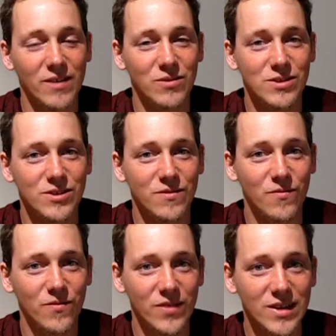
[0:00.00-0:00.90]
I would just
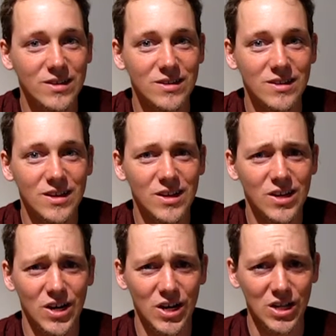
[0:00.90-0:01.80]
feel
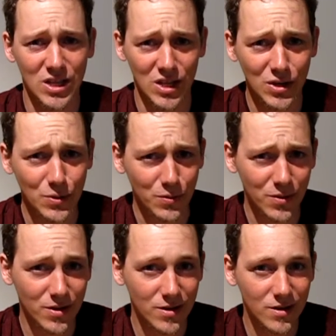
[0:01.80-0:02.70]
alone.